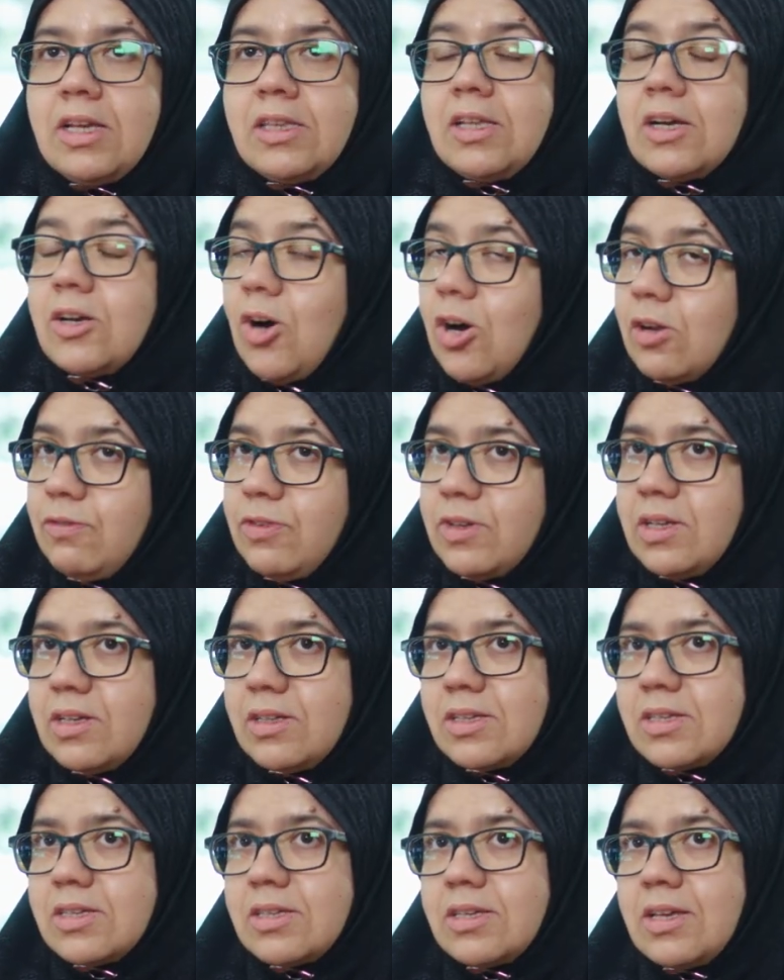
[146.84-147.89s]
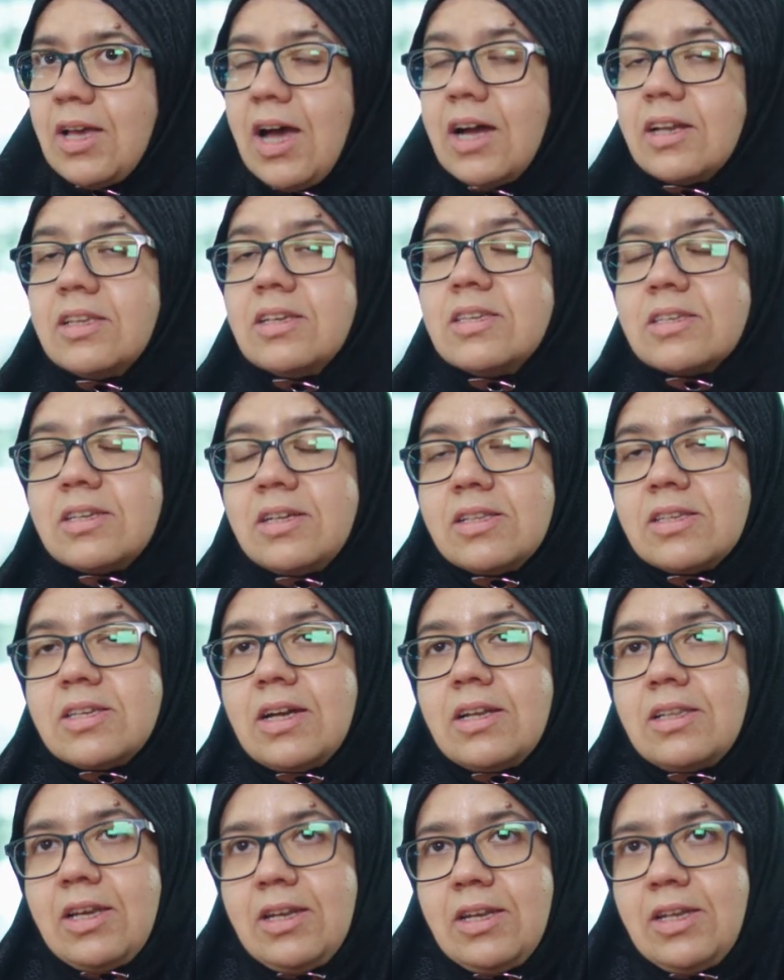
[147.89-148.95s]
the confidence, and the skill
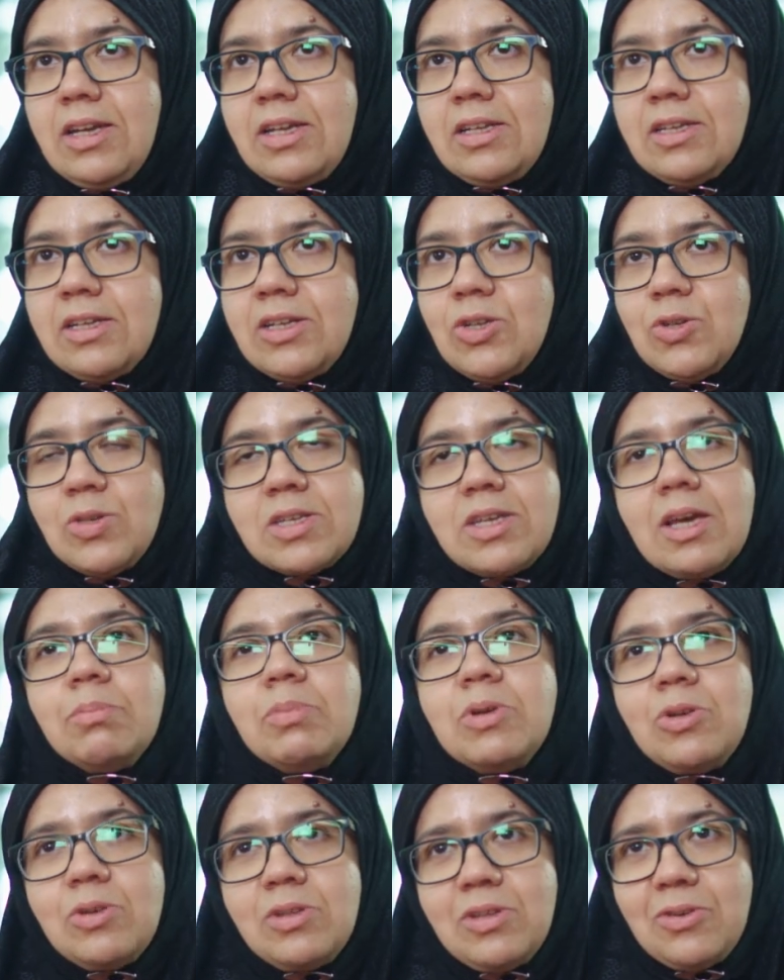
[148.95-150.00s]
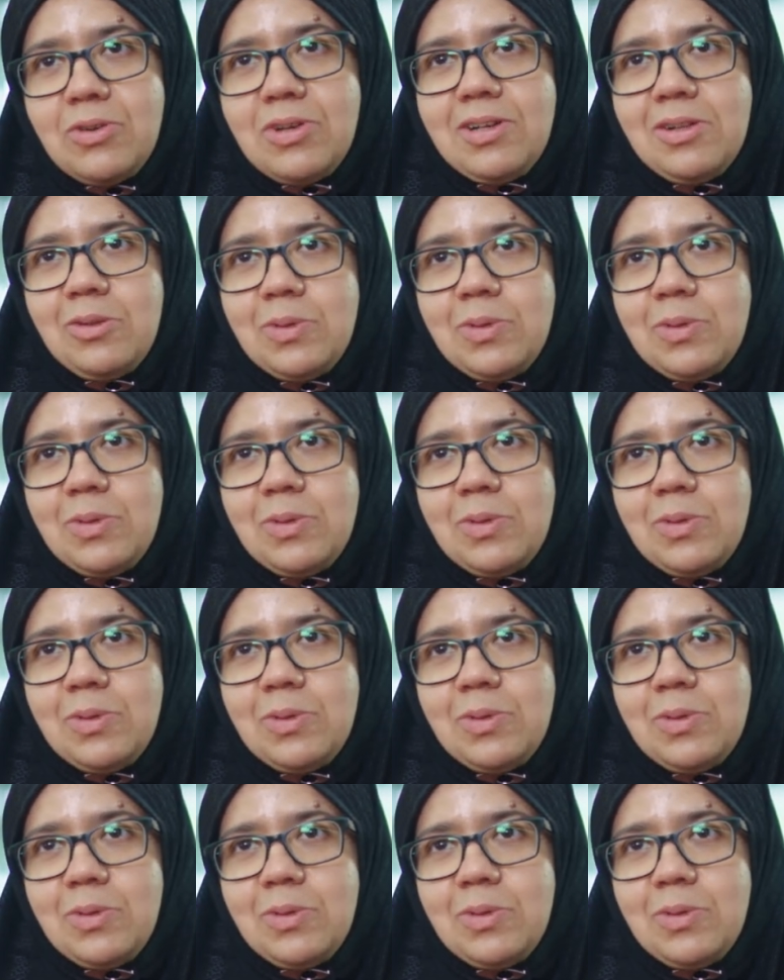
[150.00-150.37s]
set they need to step into the real